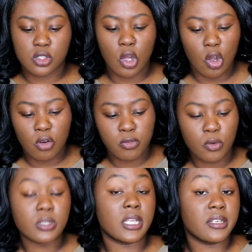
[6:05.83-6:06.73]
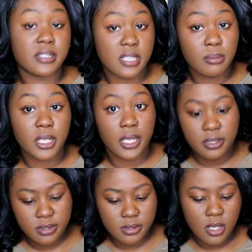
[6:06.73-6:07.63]
not all phones take the same
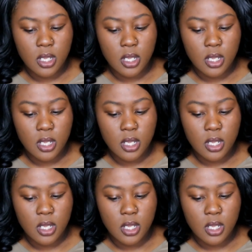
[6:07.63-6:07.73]
case.